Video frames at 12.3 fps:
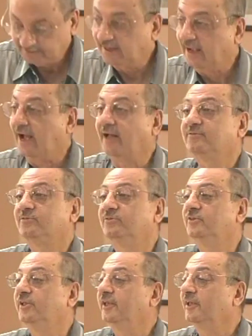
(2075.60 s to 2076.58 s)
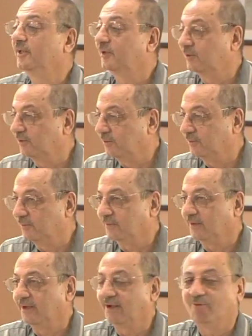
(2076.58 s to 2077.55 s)
Ad-diku.
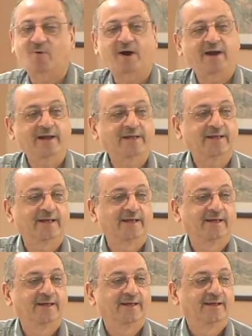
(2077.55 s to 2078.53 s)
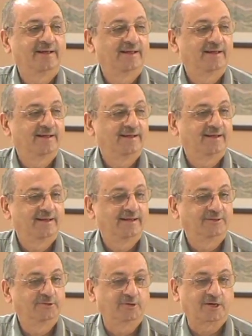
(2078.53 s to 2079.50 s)
Why?
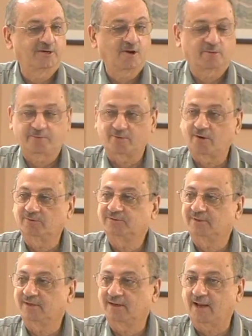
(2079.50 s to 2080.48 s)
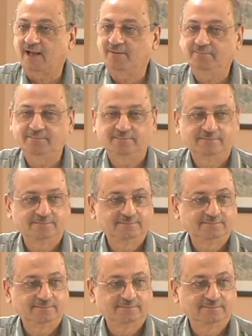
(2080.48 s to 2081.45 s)
You did not pronounce lam
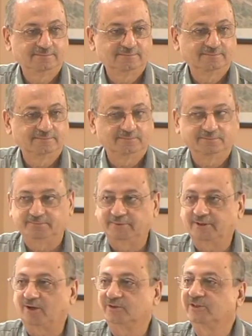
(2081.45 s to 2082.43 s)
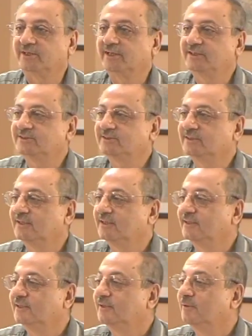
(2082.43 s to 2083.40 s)
because it is
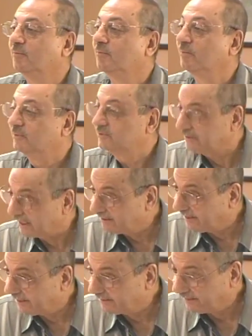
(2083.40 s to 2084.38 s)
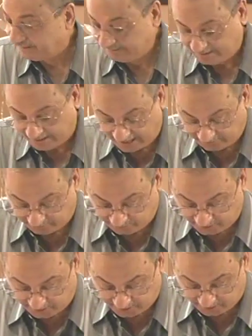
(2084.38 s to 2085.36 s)
sun letter.
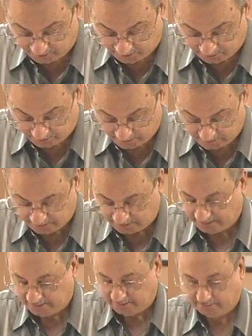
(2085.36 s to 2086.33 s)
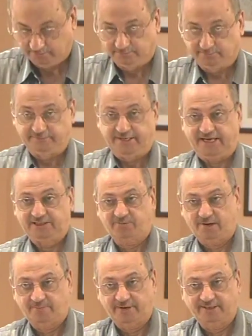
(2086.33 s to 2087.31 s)
Ad-diku. Next
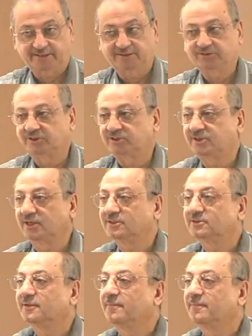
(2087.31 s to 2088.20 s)
one, brothers and sisters.